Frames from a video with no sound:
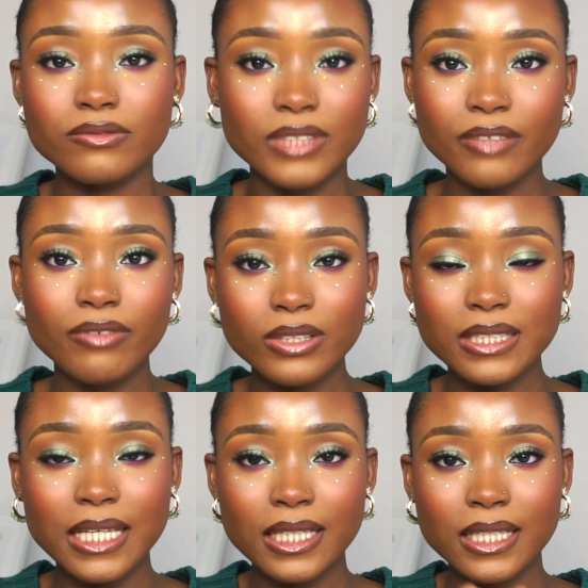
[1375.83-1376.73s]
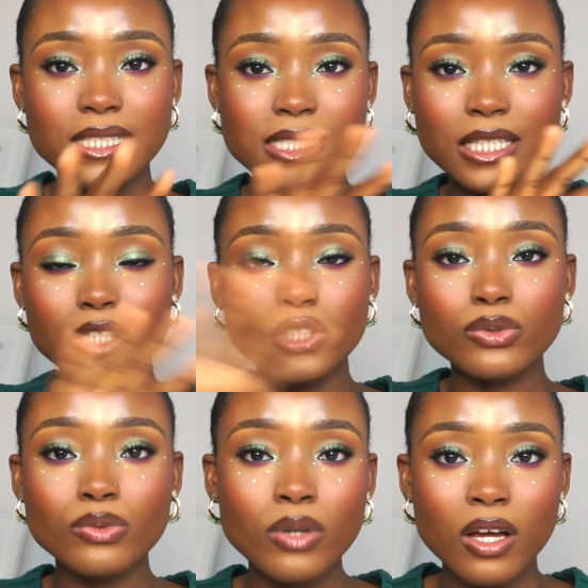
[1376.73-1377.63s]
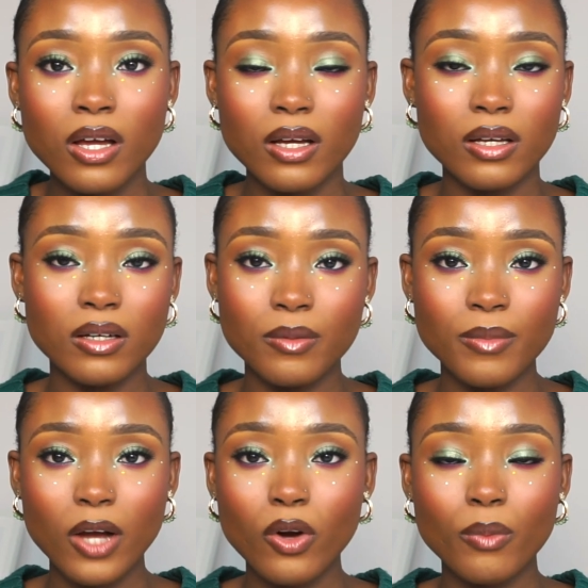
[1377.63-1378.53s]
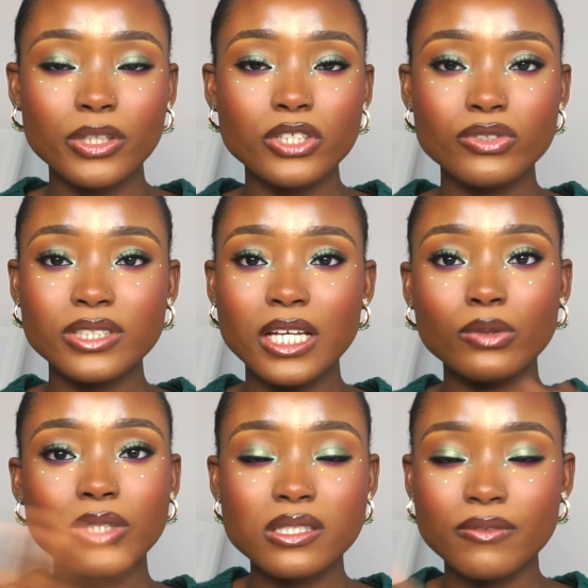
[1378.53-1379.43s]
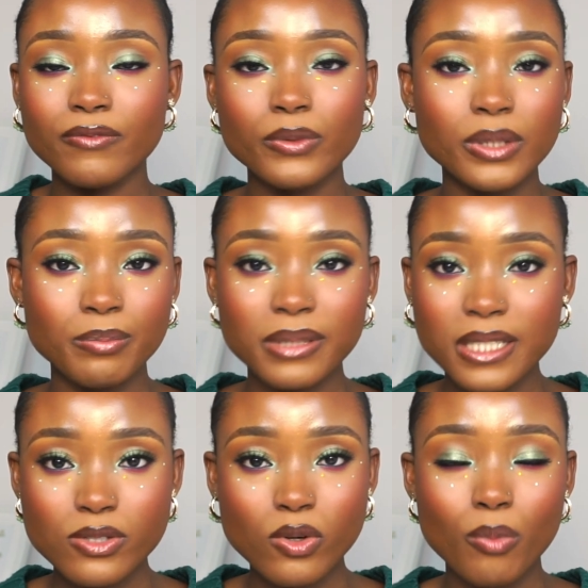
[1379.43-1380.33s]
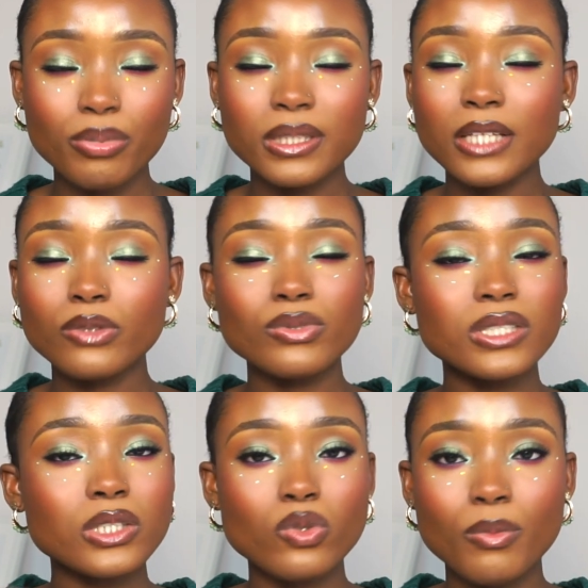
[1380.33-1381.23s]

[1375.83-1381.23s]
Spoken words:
give out like it's a new accommodation, they are looking to fill the place up. Like, you see so